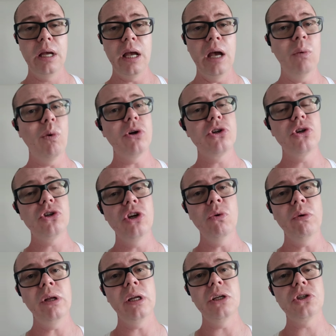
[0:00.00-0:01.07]
And what you're
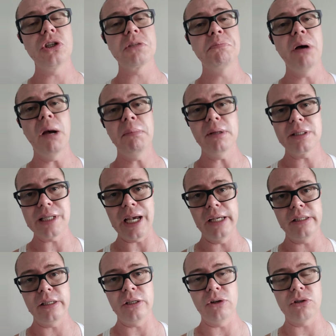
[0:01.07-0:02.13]
doing is just
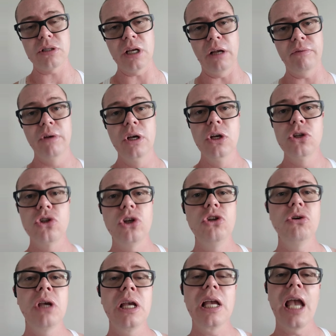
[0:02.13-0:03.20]
publicizing yourself so
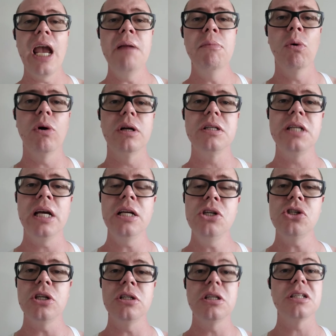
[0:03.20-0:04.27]
you can gain more
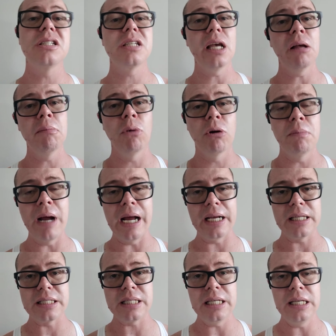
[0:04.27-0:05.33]
attention to sell more
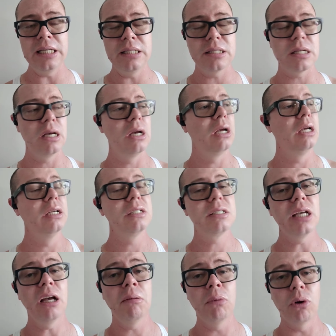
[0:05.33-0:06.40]
magazines,
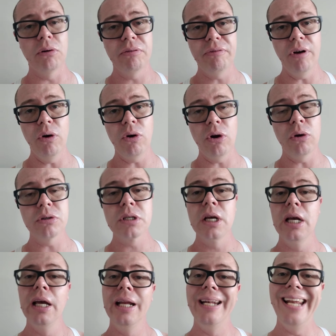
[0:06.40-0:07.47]
sell more photos.
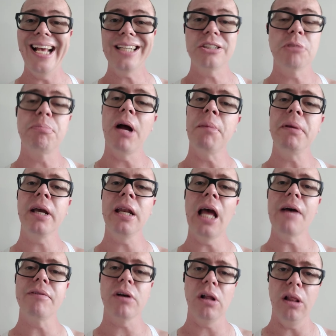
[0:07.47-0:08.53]
Next, you're probably going to
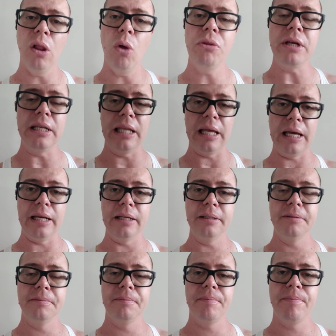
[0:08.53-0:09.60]
have a clothing line.
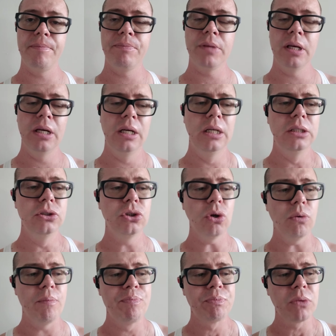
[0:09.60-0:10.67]

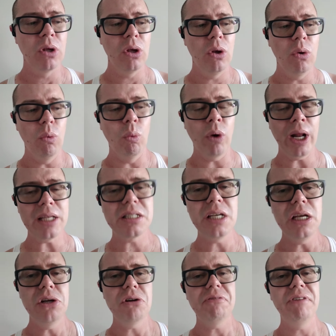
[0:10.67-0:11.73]
So when I
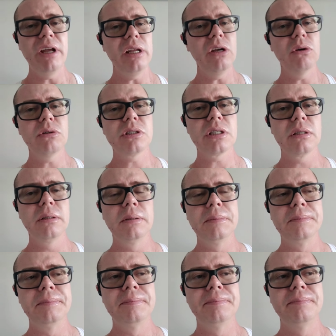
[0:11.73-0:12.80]
see your videos,
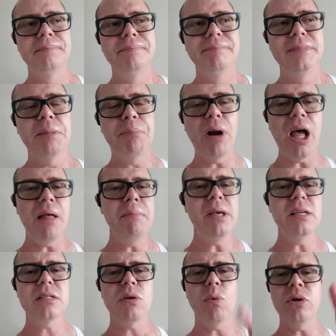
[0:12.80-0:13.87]
the problem
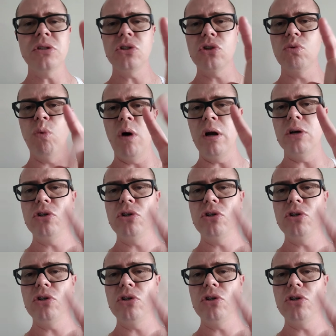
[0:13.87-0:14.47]
is it wasn't just one